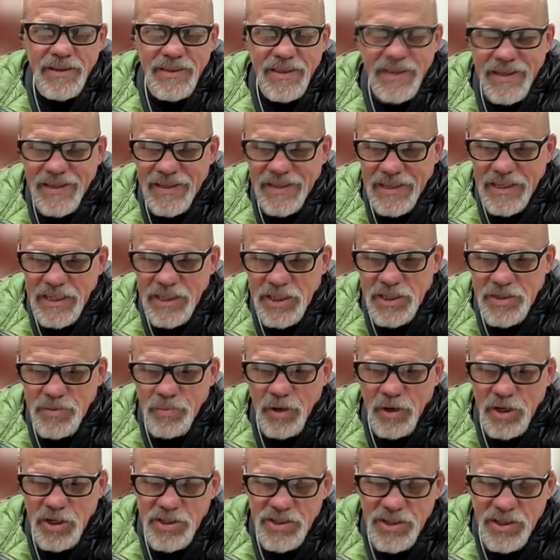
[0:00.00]
I think
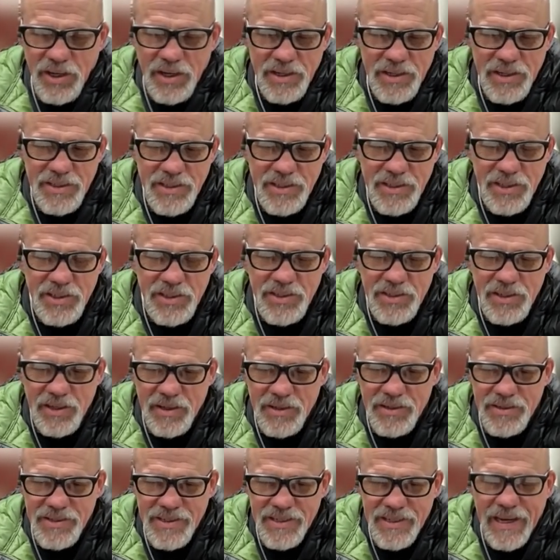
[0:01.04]
each martial artist is going to
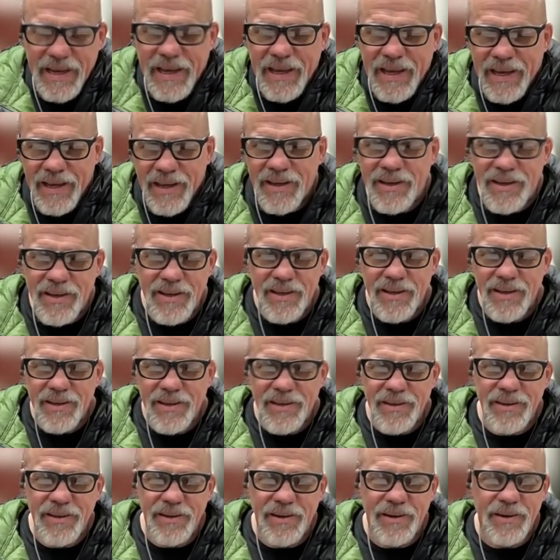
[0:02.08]
start saying,
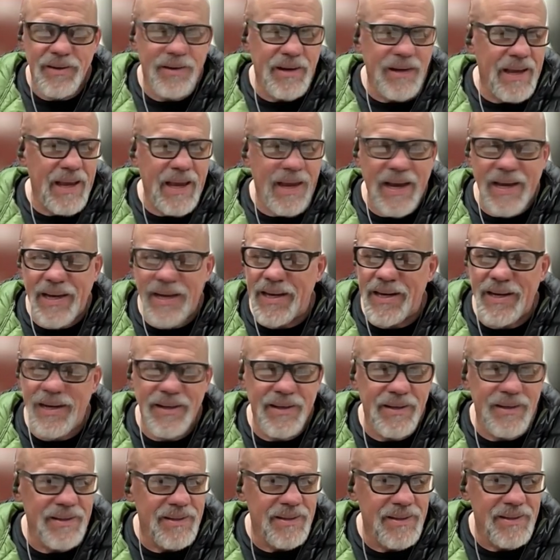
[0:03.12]
you know, hey, I
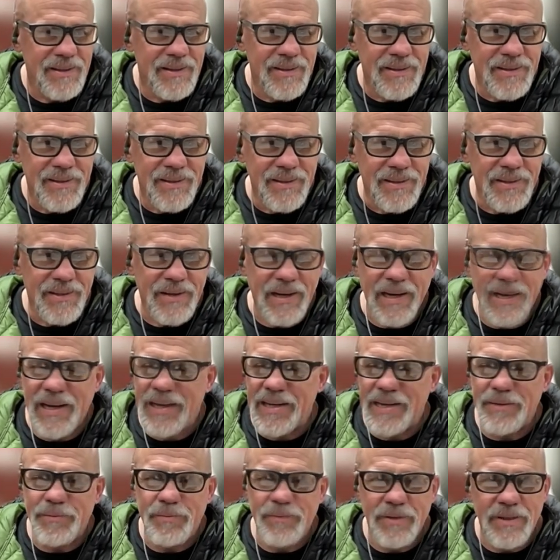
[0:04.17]
got
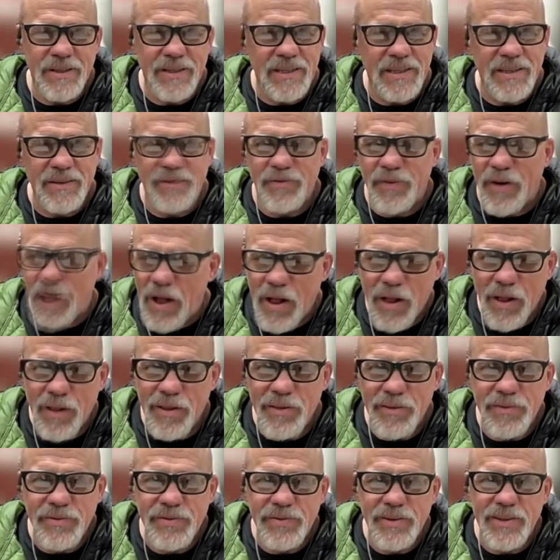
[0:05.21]
to
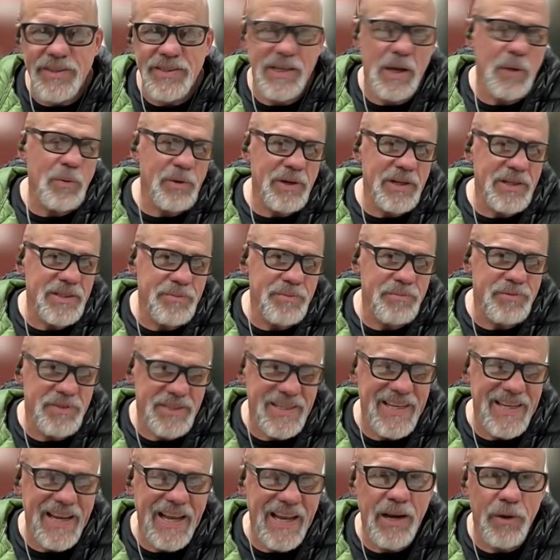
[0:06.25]
evolve, because I want to
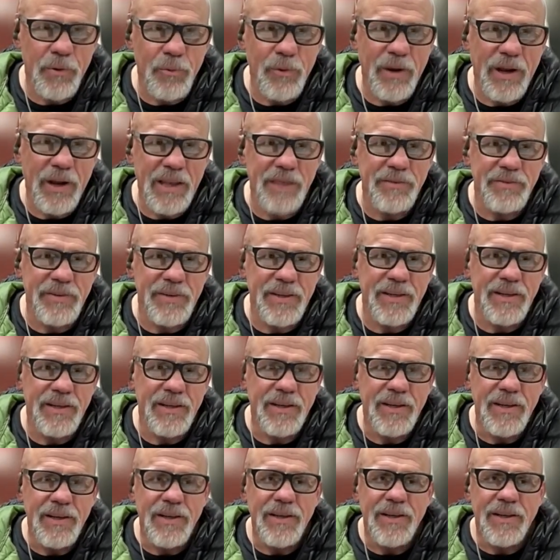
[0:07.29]
stay a
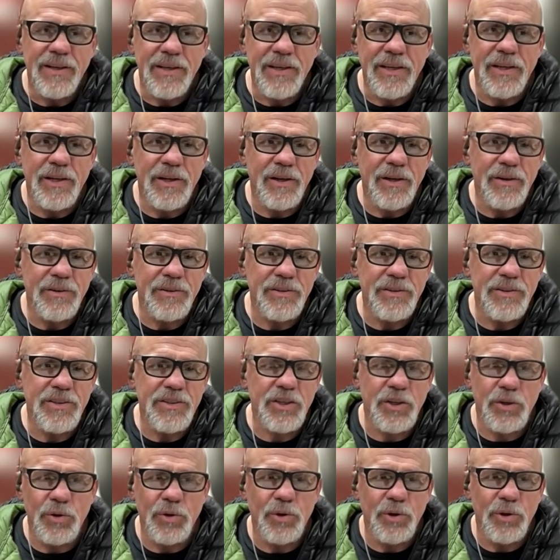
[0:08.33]
relevant, you know,
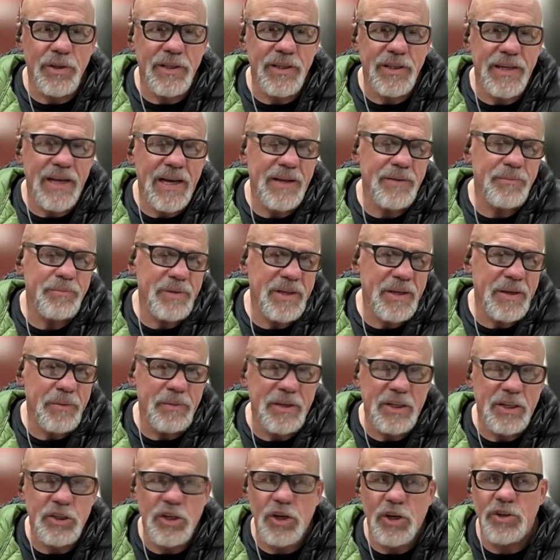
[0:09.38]
school and not be
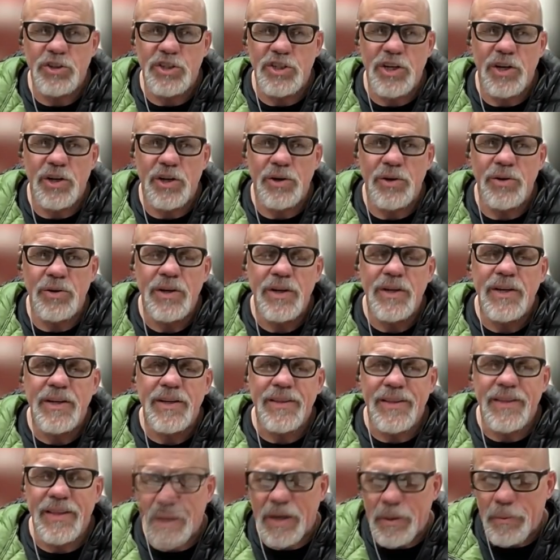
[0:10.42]
a McDojo.
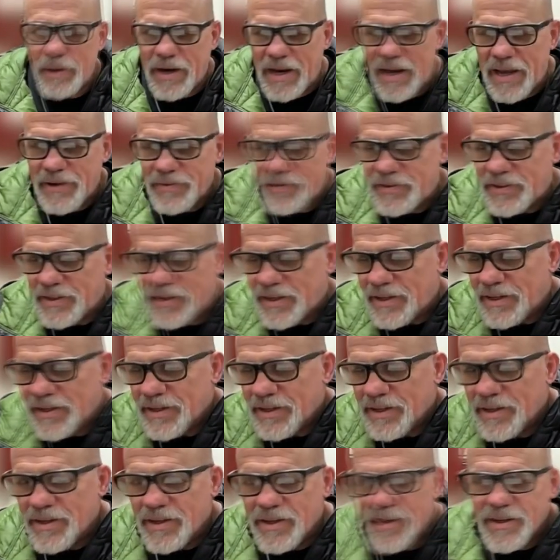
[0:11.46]
Then I'm going to have
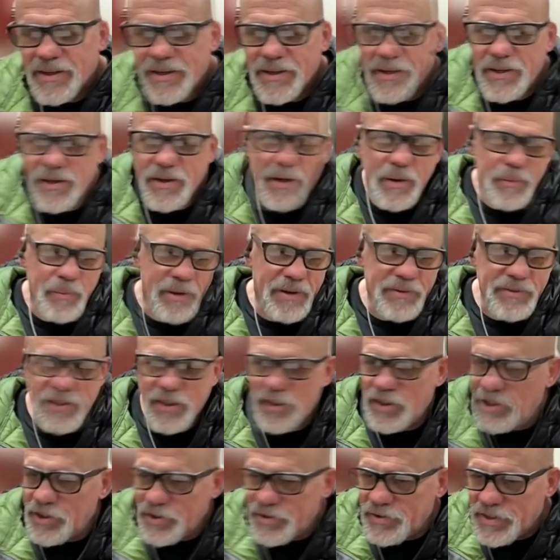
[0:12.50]
to, you know, I'm going to have
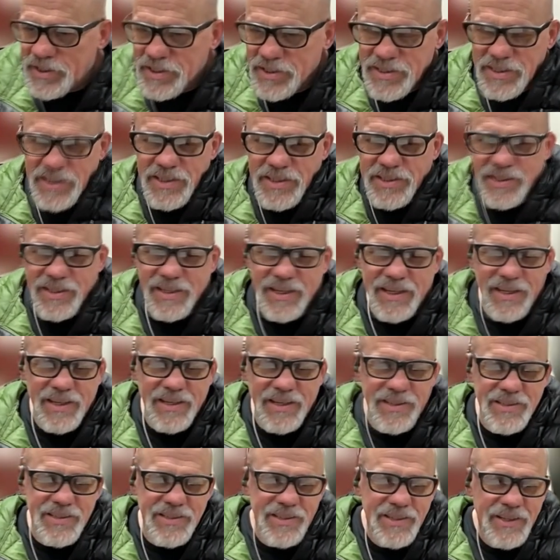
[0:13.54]
to learn this, this, and
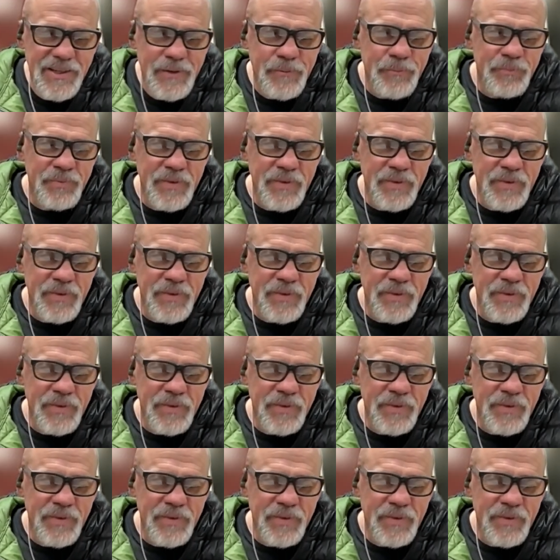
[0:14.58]
this.